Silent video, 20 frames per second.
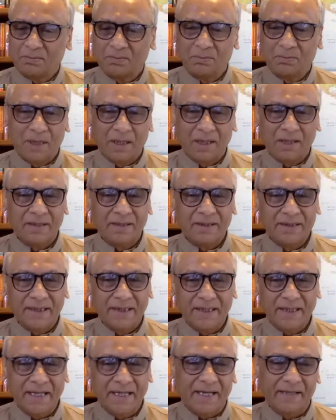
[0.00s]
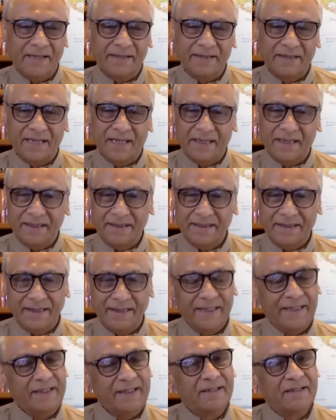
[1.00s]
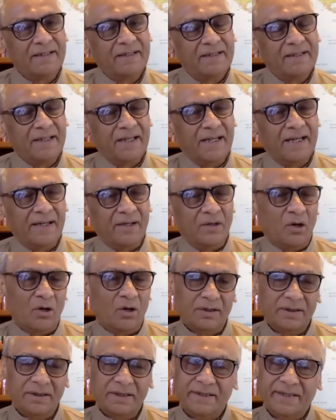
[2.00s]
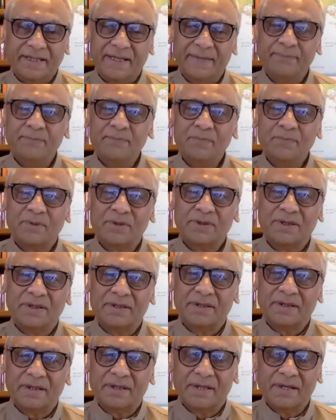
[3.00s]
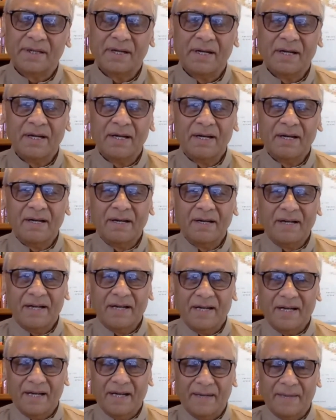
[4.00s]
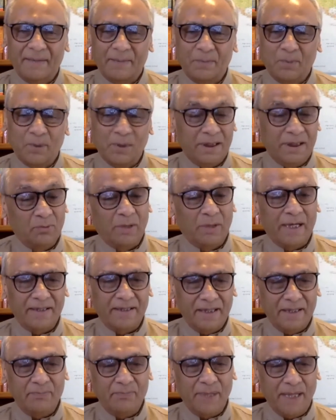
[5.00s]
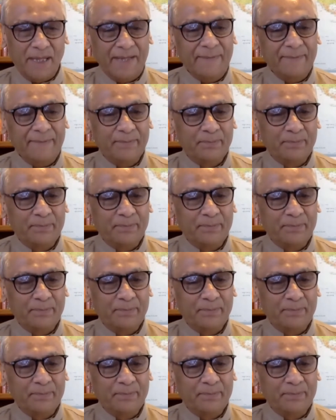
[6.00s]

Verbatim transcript: Mandalji and Janiji and all the team uh, for inviting me.